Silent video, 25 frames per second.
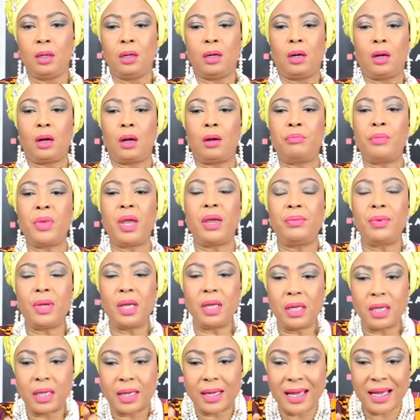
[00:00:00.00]
or maybe
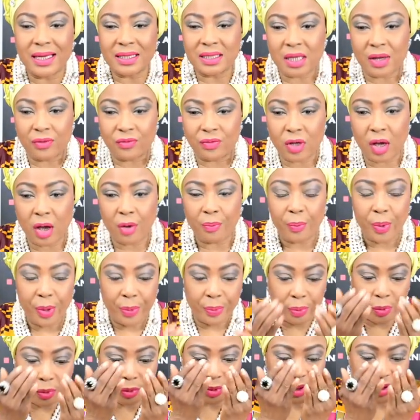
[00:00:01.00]
in the case of young
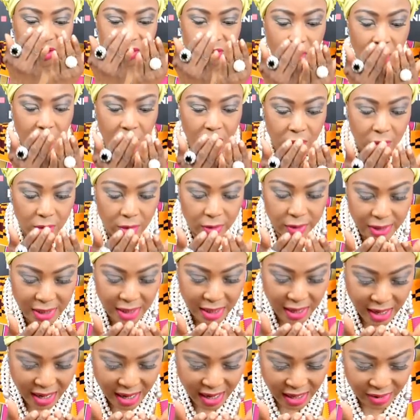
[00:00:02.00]
people stuck on
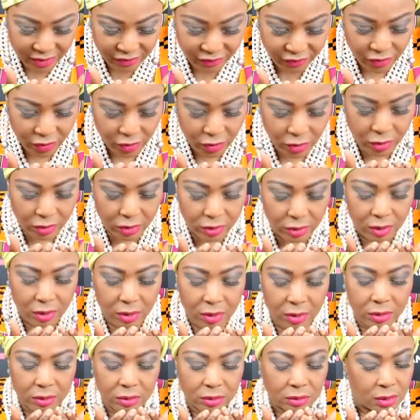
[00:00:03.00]
their iPhone
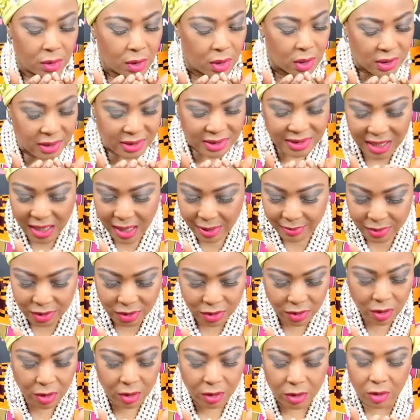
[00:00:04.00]
or
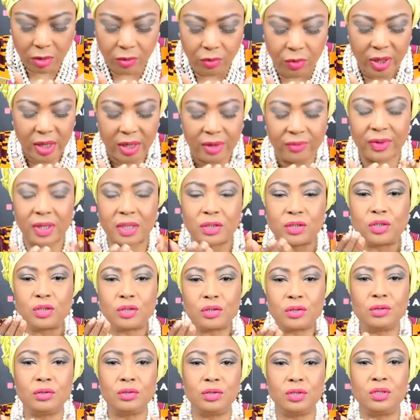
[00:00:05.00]
Samsung or whatever,
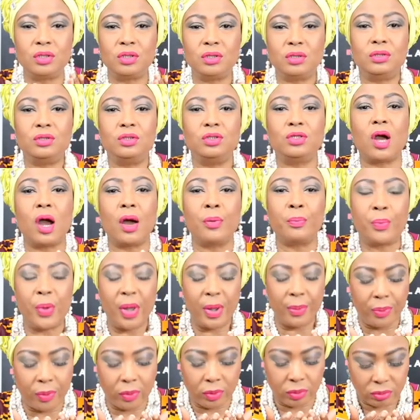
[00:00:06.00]
young
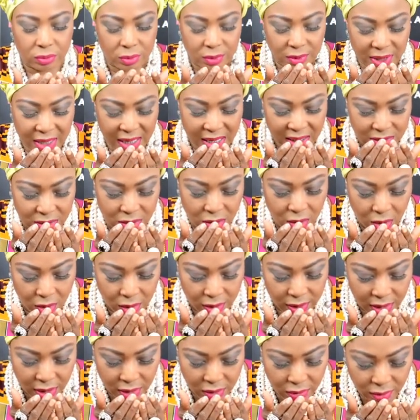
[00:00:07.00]
people, that's
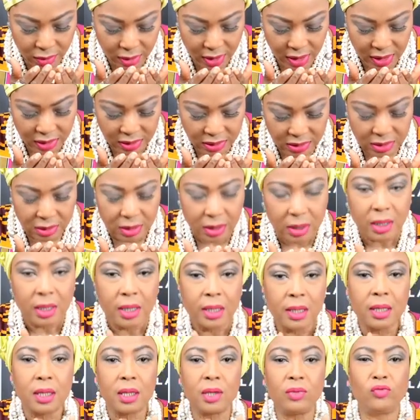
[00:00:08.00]
all they look at.
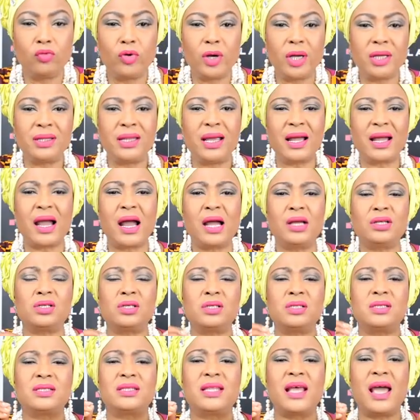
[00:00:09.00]
If we take out
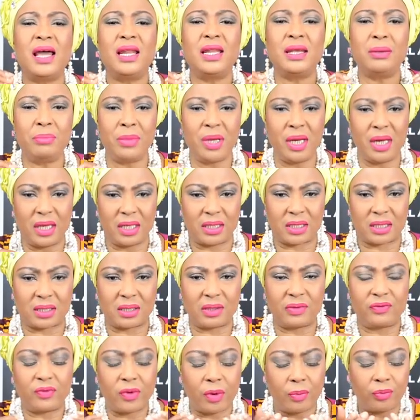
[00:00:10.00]
just 30 minutes
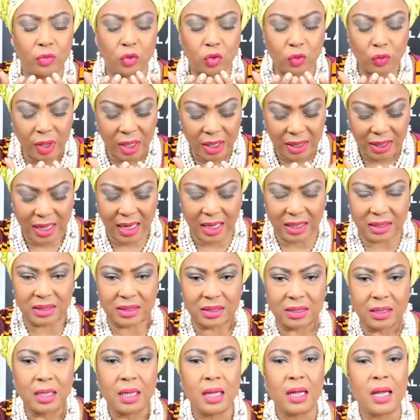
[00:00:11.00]
from doing
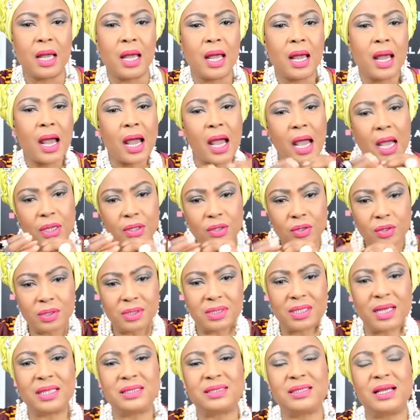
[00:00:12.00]
that and use
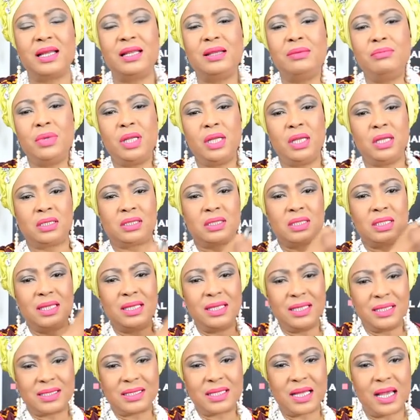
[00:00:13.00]
that 30 minutes
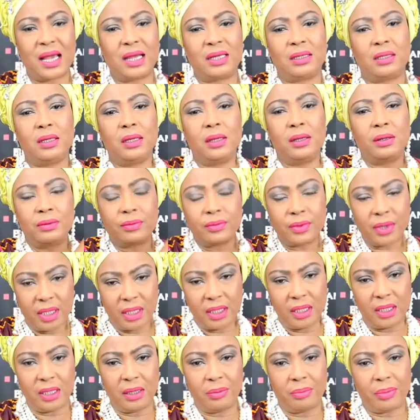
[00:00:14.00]
instead in
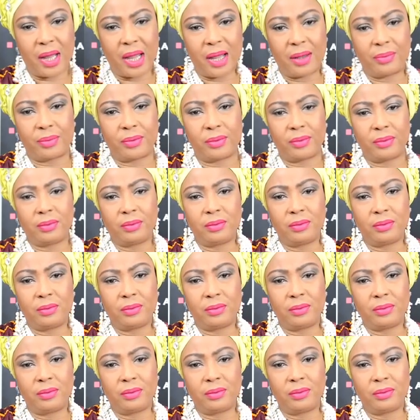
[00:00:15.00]
reading the Bible,